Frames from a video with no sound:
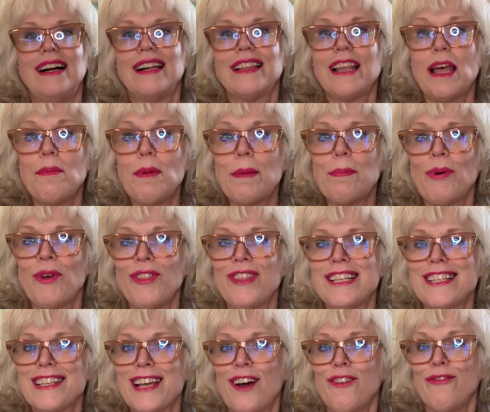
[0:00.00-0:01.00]
let me pull
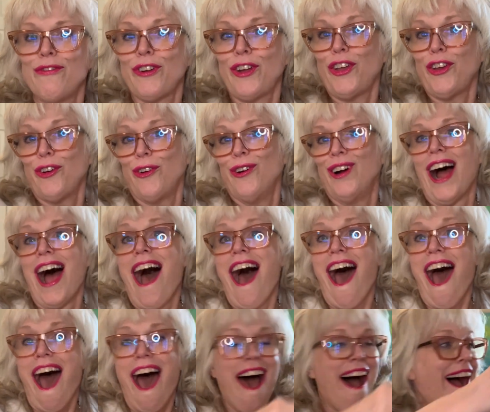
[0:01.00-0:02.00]
this out for you.
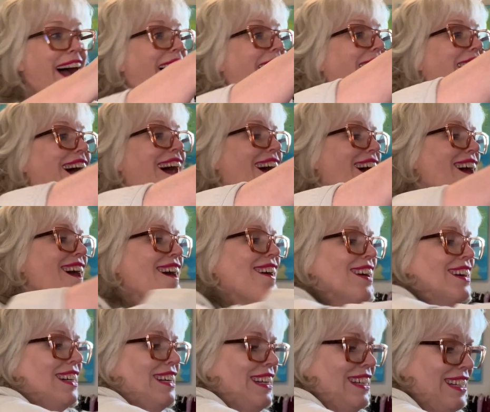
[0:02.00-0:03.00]

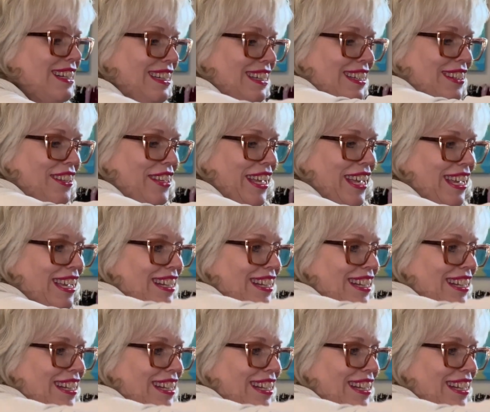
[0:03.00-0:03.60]
Okay.